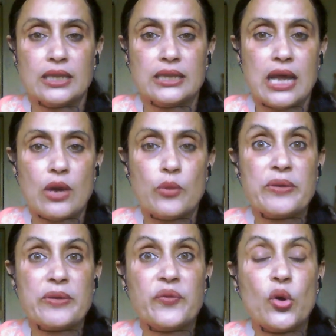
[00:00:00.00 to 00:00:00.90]
Now,
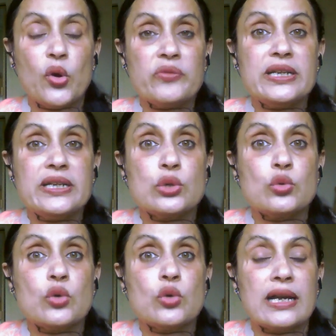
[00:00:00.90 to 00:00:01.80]
before we
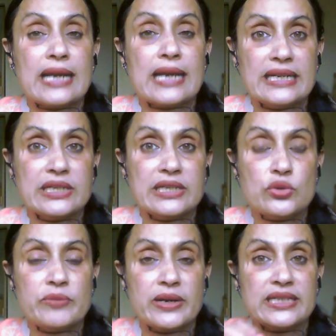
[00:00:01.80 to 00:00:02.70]
do a
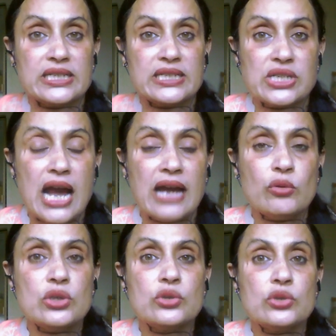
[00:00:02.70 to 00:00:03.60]
gratitude meditation, I
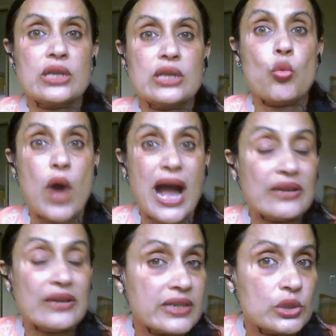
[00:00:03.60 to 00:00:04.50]
want to tell you why
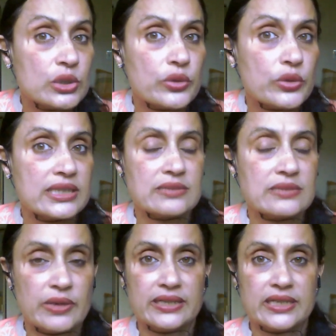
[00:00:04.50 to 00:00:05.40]
we are doing these
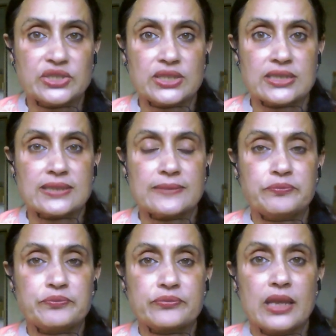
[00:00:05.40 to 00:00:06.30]
meditations.
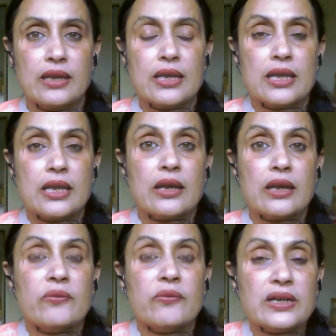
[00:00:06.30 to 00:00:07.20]

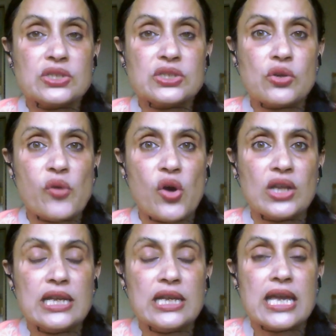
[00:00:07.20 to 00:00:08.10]
First of
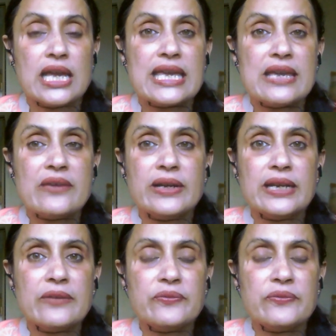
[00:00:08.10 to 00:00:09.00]
all, even
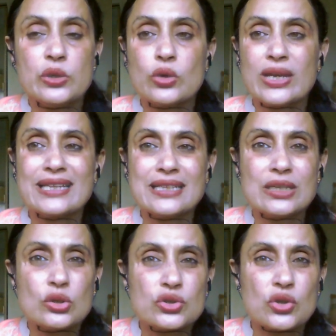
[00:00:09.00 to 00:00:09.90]
if you can,
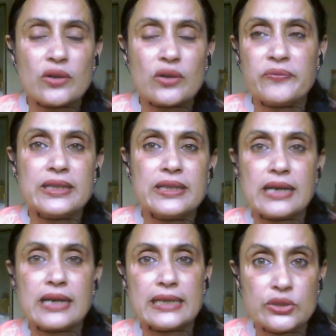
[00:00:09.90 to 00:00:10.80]
sort of feel
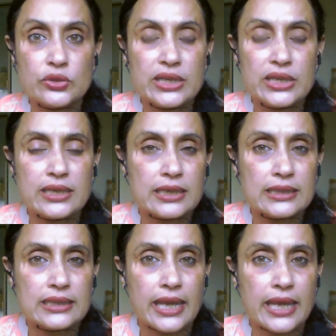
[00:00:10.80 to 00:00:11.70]
gratitude here
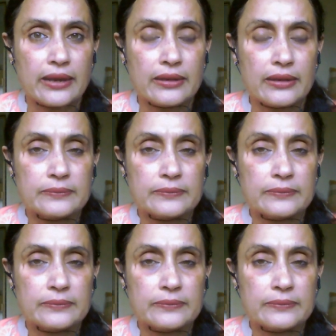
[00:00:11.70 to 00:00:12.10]
and there,